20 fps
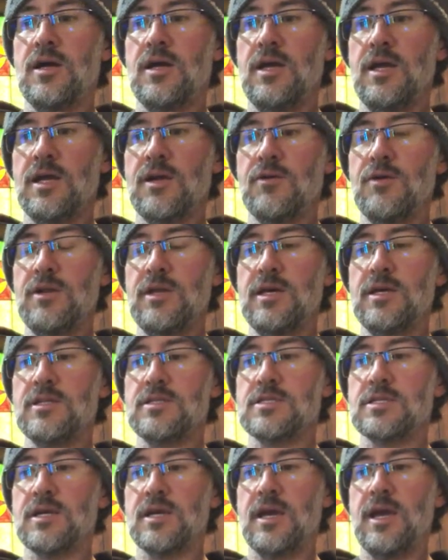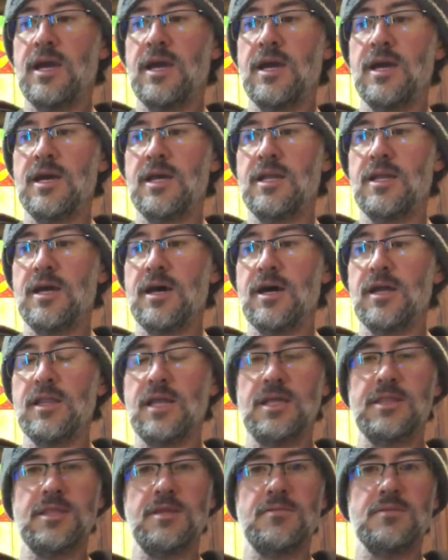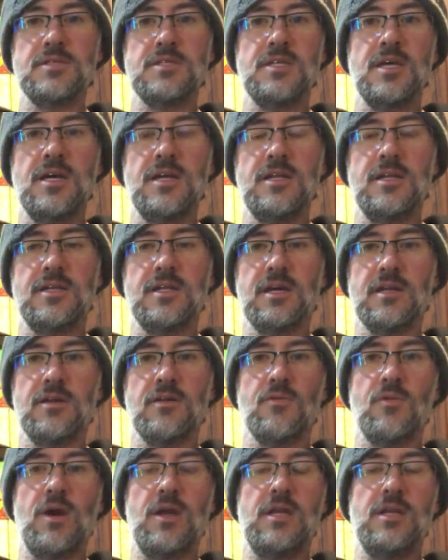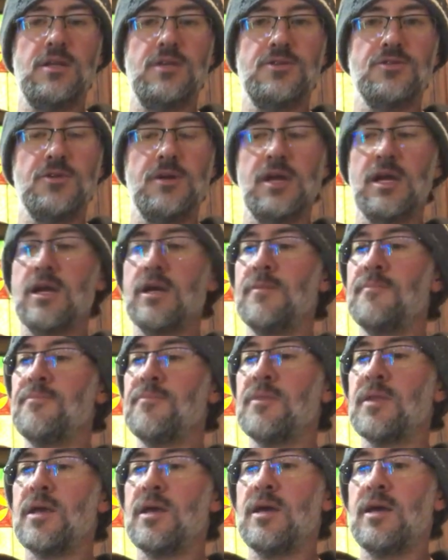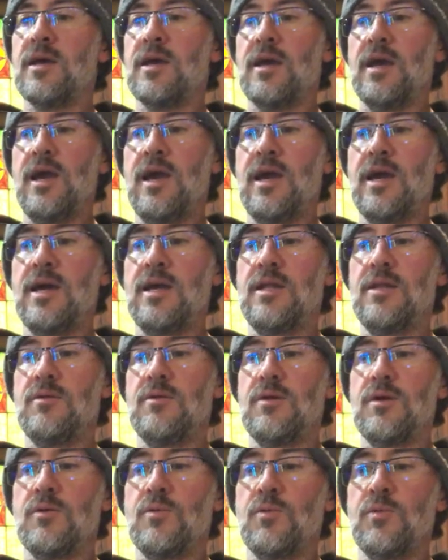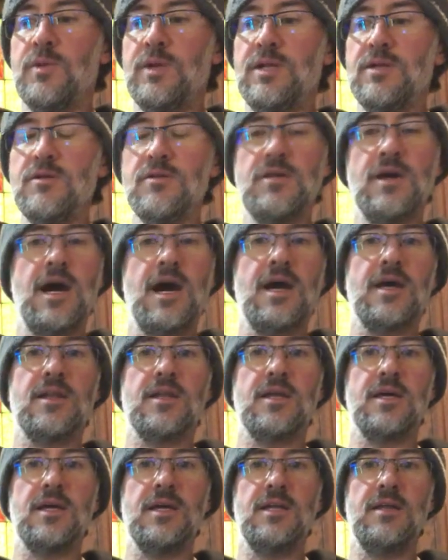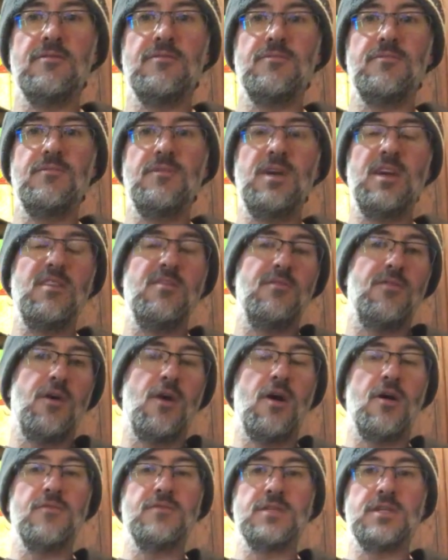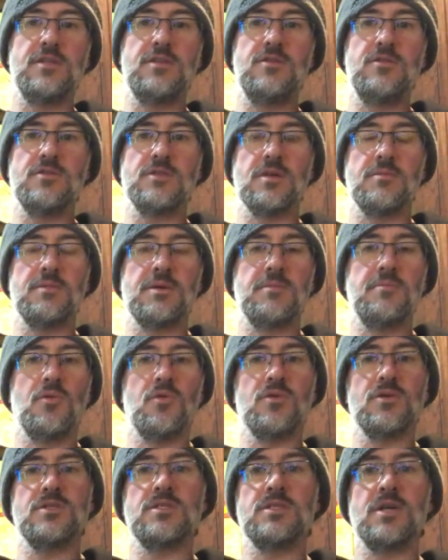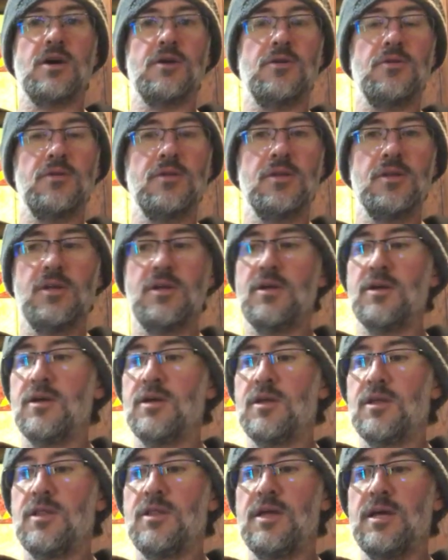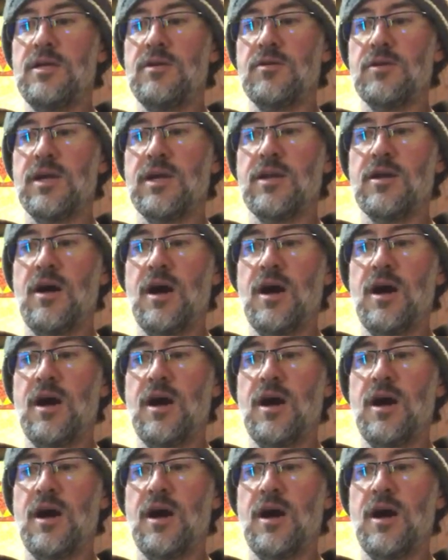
ingredients, and let them sit until they're ready to drink. And when we do that, it evolves into something more subtle than you'll get